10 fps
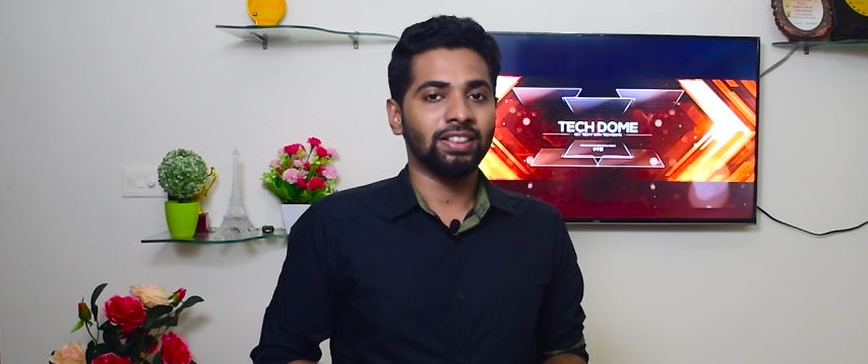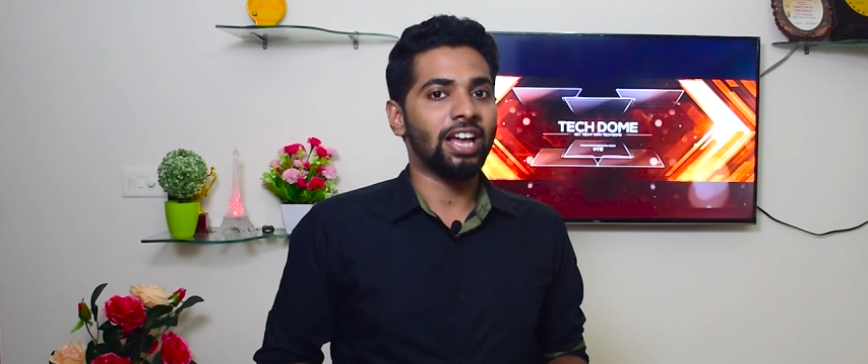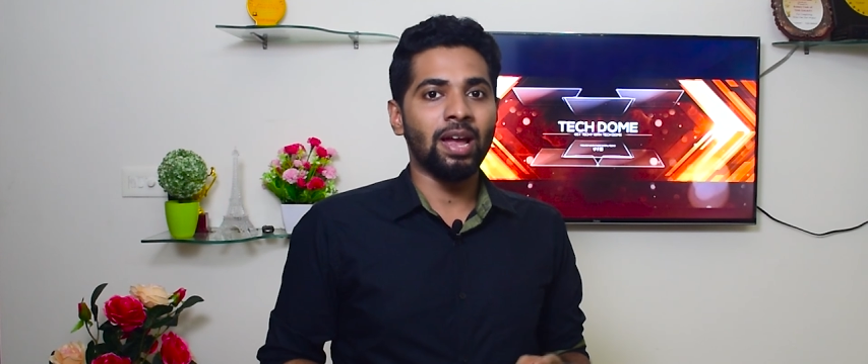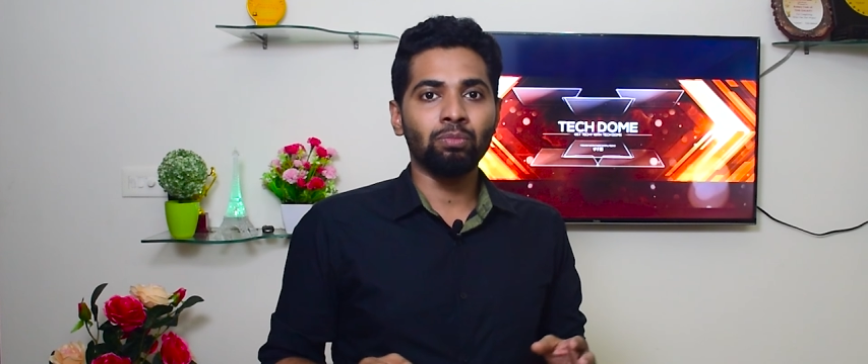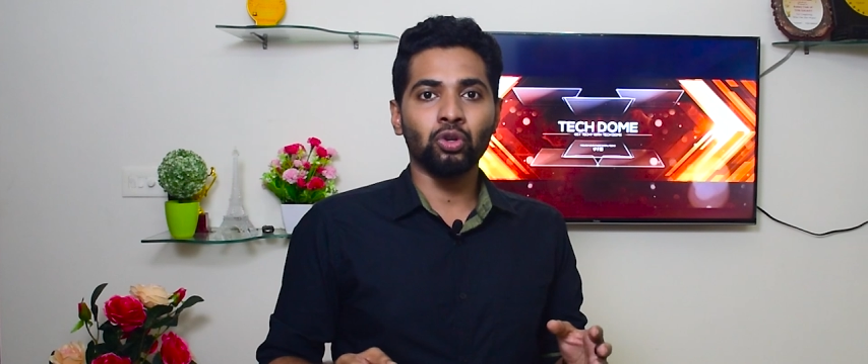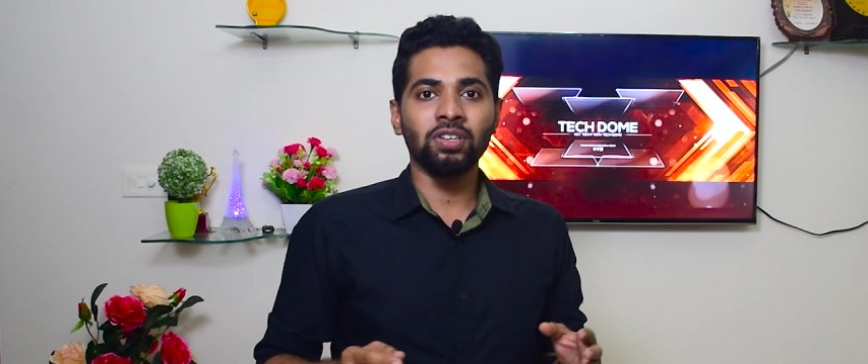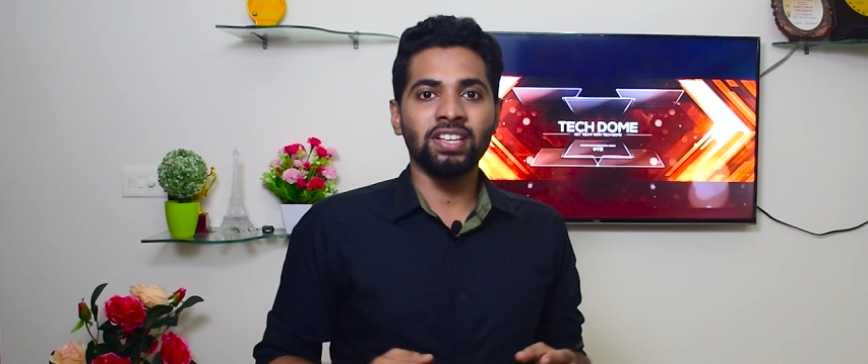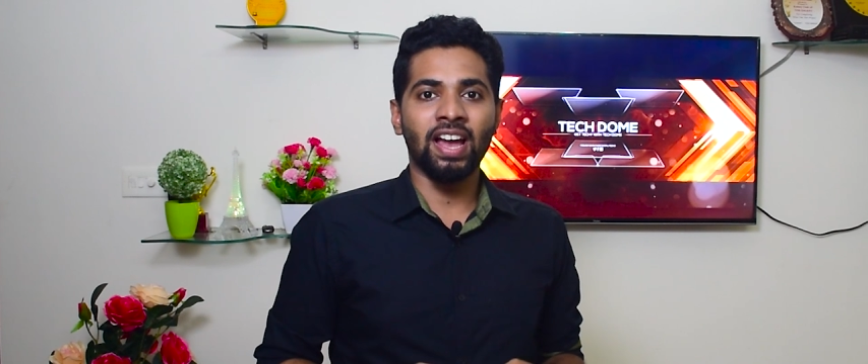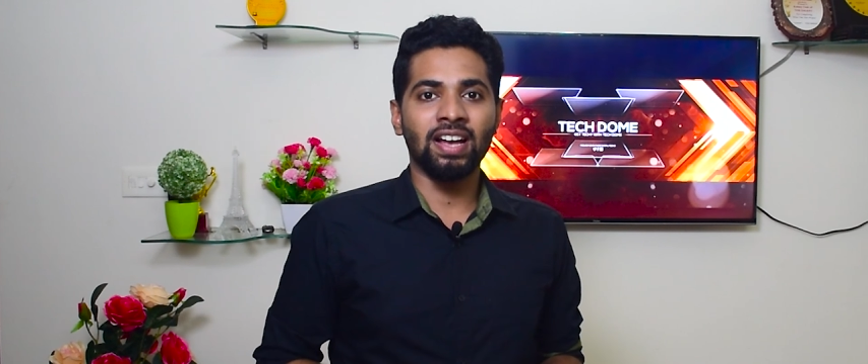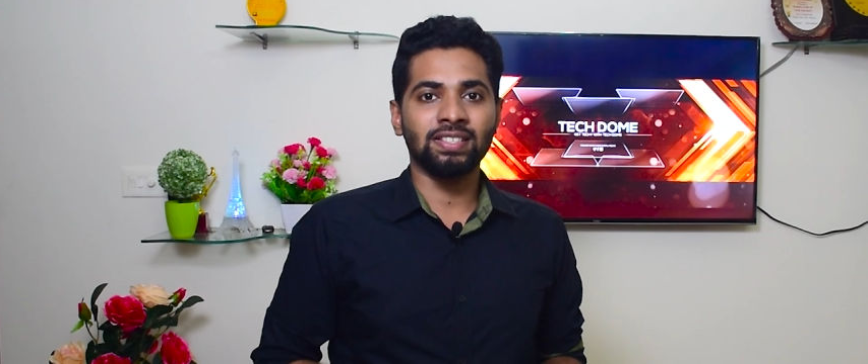The
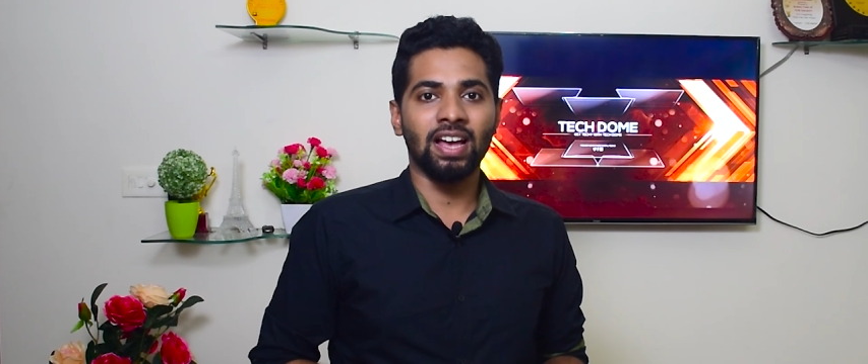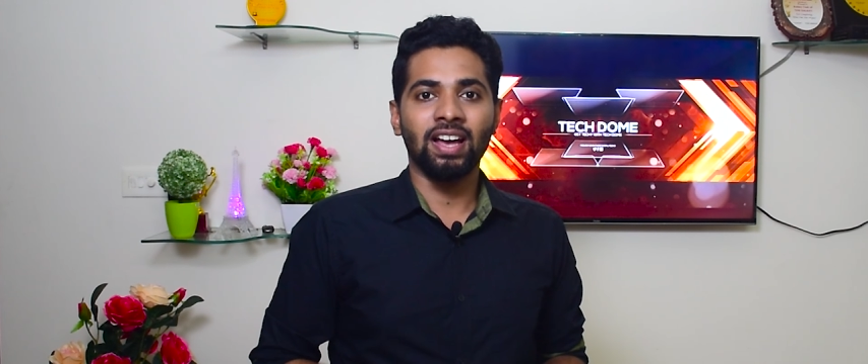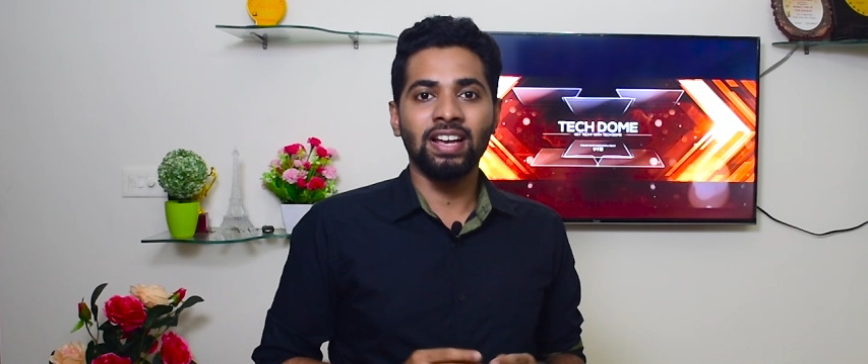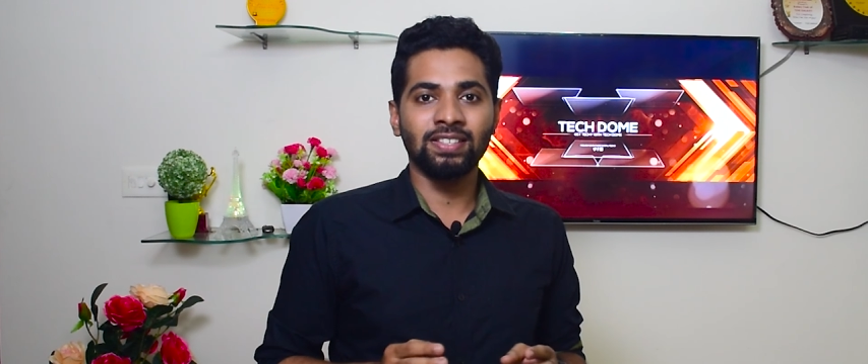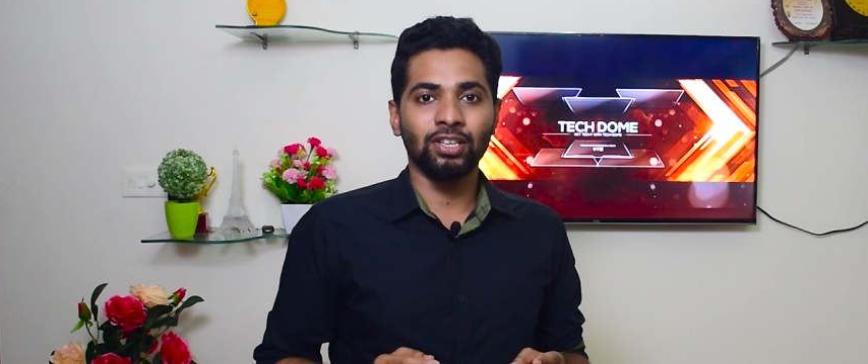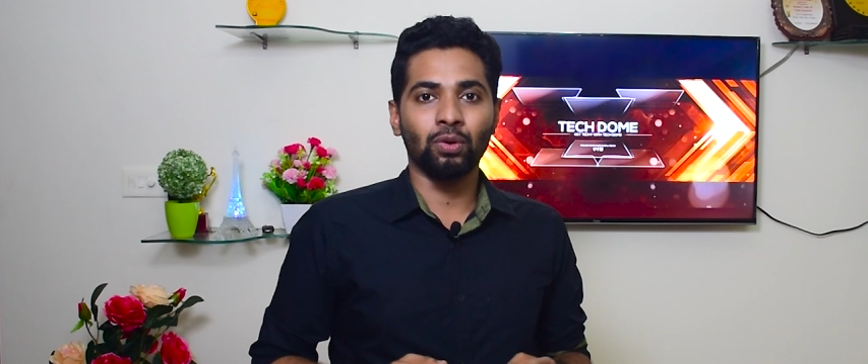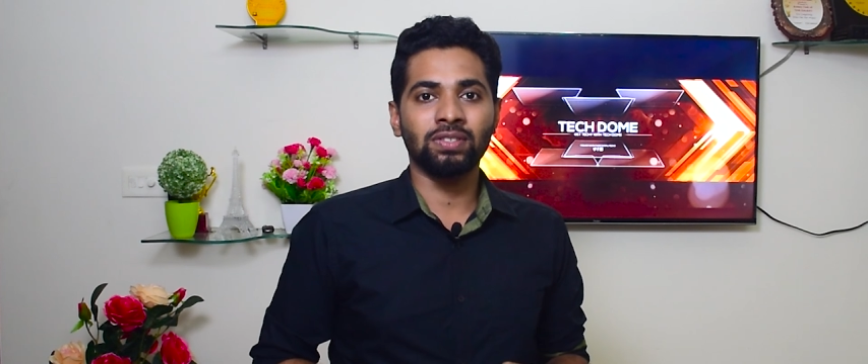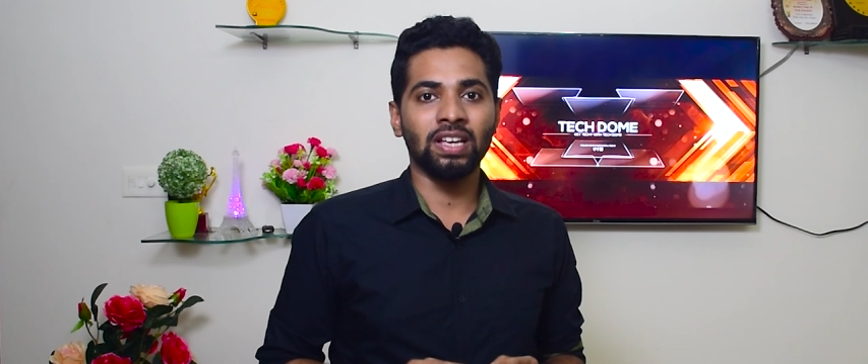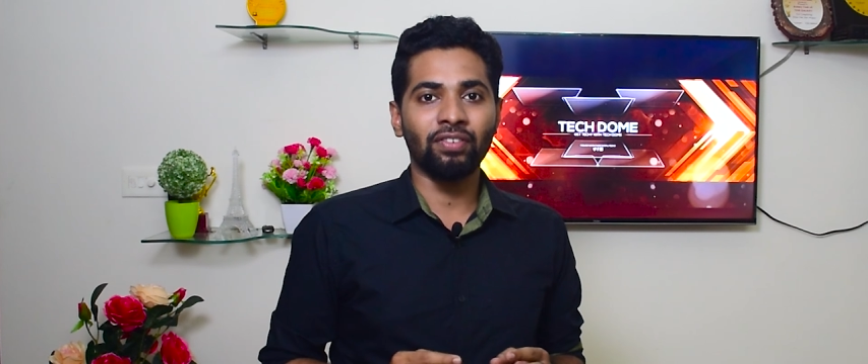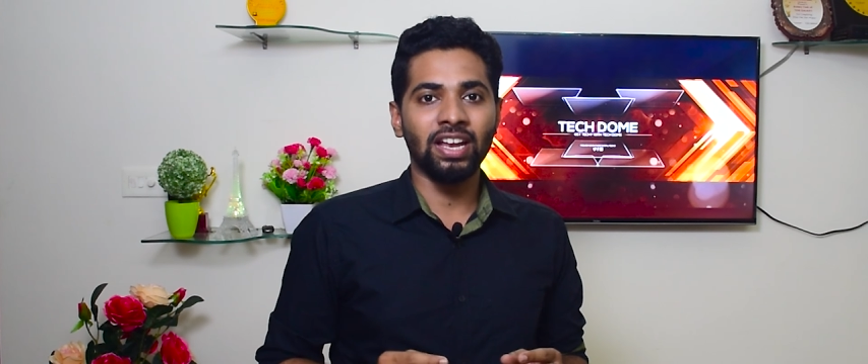M20 has a
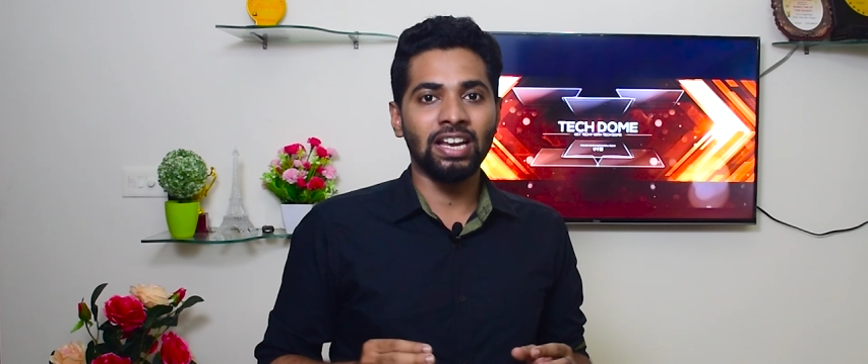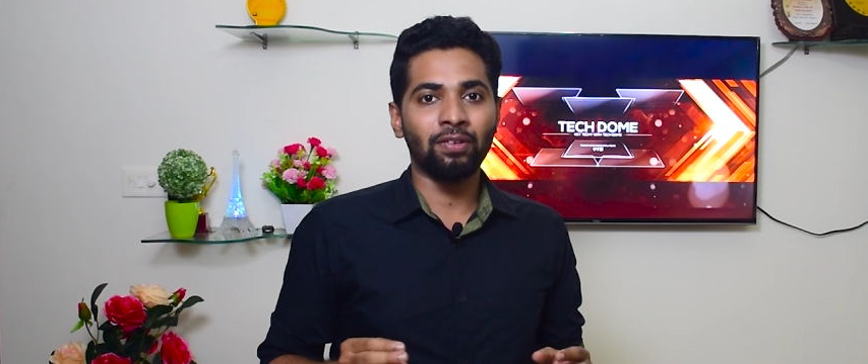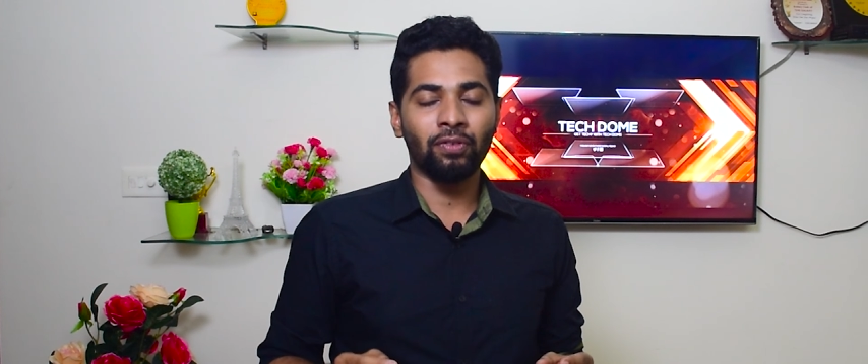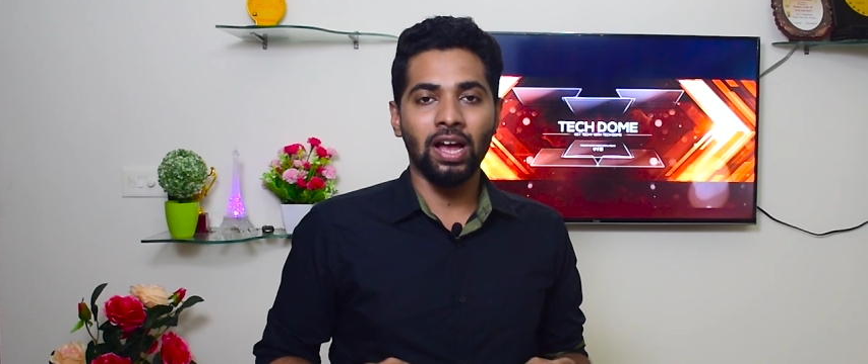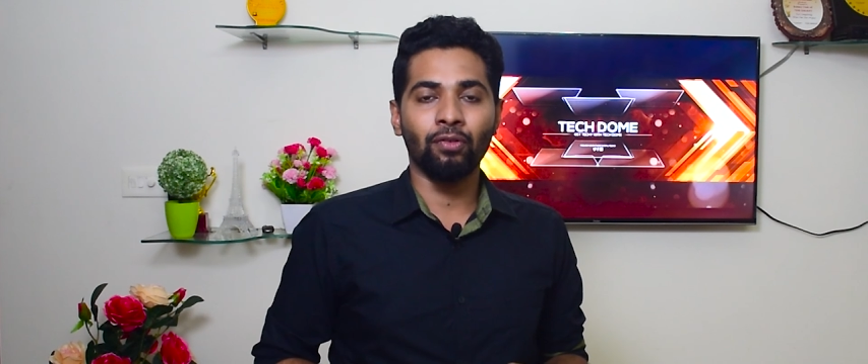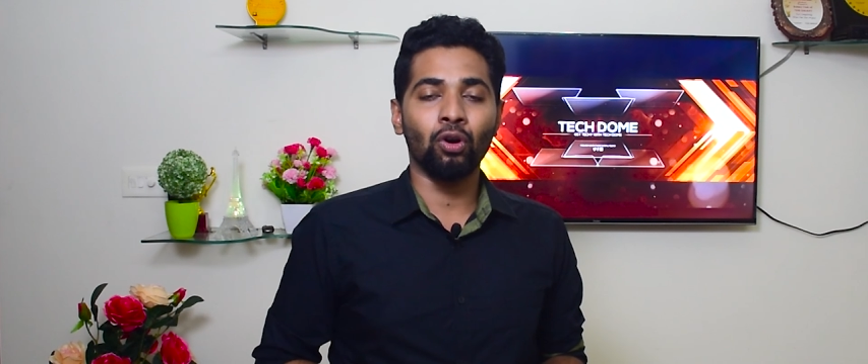Exynos 7885